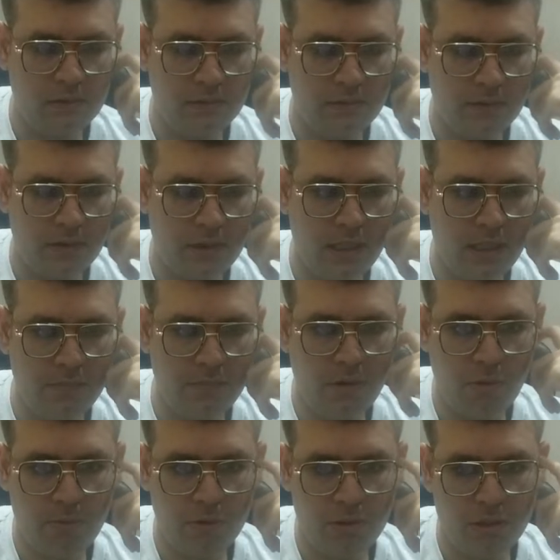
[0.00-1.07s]
Keep the
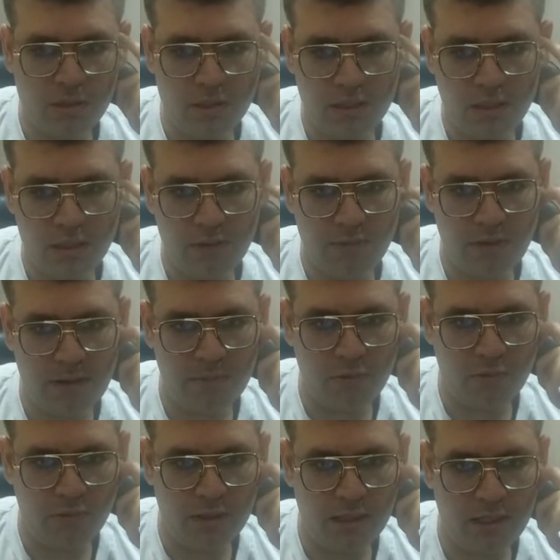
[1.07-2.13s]
opposition. If I
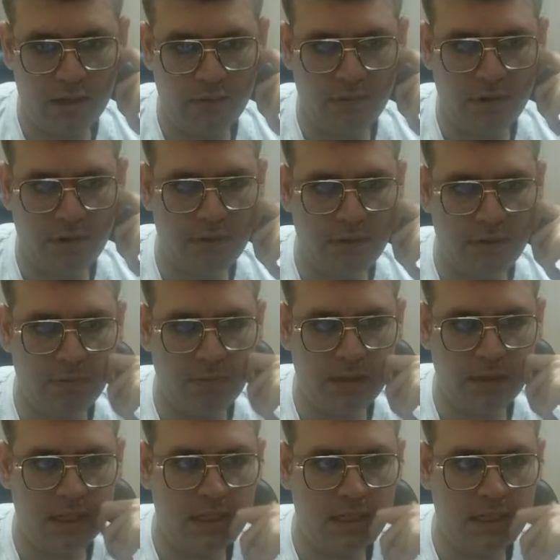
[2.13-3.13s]
move it here, what will you play?